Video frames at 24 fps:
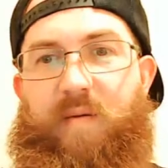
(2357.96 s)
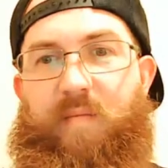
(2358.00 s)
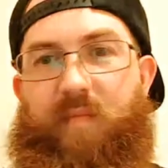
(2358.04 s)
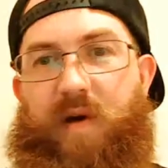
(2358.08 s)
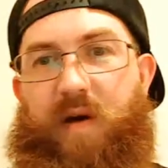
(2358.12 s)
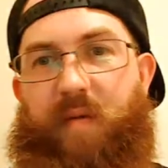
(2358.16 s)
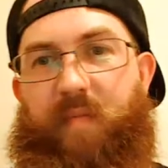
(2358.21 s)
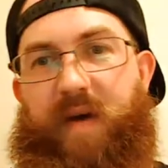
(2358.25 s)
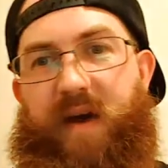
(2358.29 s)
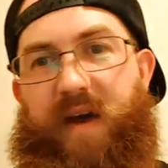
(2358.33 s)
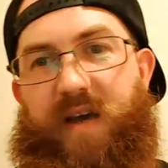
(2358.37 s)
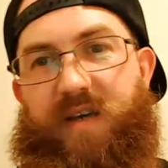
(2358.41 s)

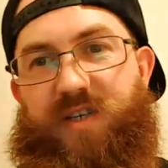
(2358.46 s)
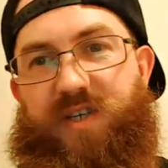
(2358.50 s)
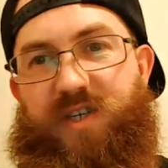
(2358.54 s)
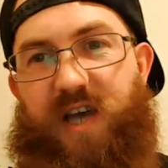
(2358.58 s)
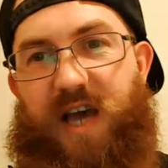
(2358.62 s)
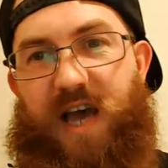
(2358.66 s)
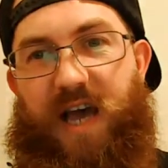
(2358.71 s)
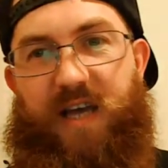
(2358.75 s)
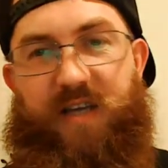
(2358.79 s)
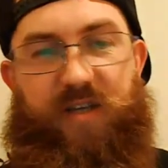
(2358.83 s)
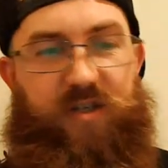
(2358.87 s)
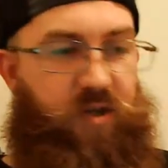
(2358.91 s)
My man
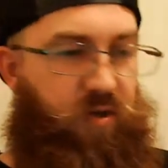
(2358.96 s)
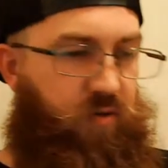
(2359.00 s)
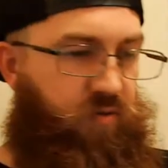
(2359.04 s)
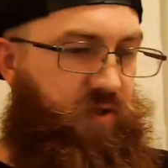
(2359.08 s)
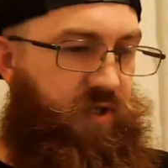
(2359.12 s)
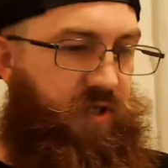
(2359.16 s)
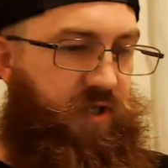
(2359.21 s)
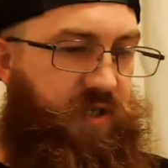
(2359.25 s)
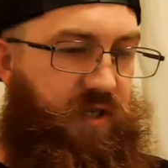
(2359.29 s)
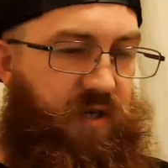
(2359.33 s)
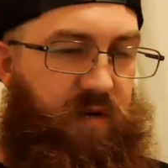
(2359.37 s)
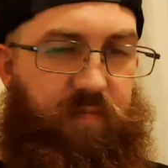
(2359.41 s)
Shad
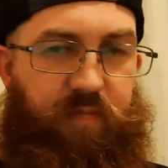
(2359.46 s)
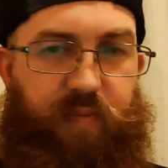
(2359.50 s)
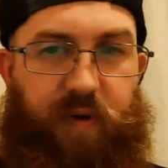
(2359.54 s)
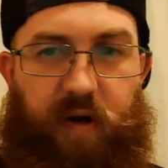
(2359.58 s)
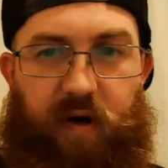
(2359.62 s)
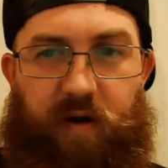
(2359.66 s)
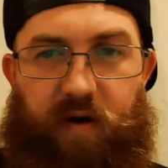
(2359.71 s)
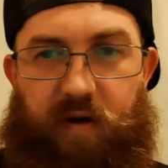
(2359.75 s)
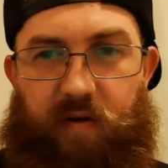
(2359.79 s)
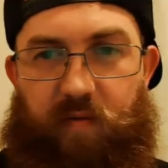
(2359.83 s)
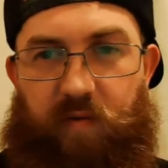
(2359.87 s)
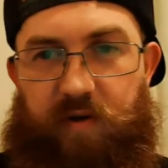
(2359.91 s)
Juice is in the
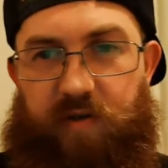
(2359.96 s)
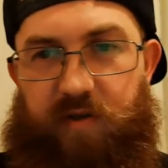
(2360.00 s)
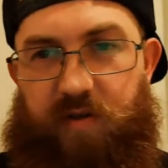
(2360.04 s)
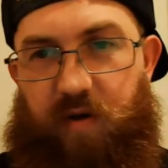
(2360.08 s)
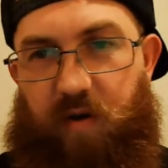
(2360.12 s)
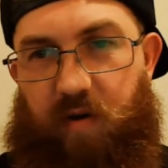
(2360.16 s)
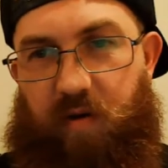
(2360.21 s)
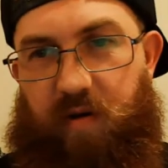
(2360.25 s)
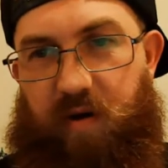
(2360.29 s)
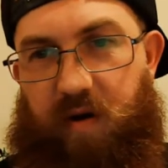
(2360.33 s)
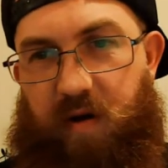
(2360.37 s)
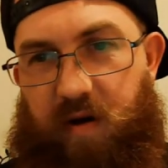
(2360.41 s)
building. What's
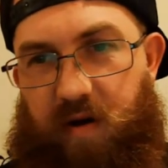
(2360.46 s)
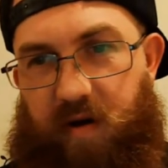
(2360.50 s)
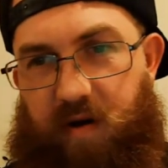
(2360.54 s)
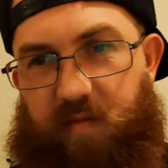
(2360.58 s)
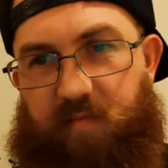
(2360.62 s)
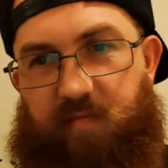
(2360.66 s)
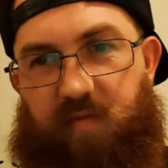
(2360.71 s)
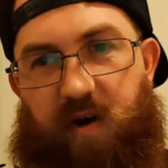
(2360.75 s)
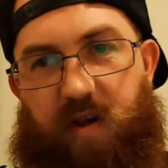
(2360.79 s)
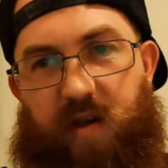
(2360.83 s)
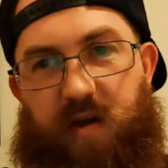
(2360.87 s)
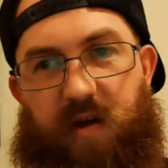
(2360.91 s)
going
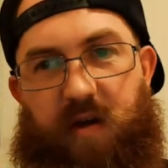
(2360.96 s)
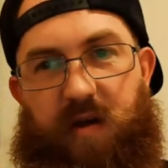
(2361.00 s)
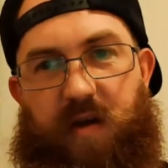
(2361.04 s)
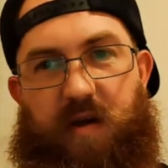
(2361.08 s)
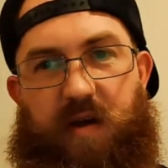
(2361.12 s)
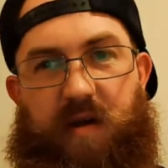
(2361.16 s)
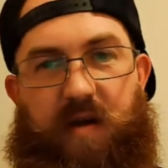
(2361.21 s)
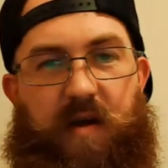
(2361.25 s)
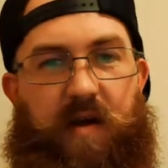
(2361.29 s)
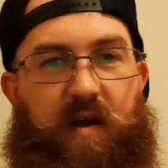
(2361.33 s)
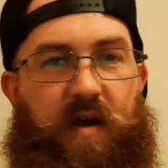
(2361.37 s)
on, brother?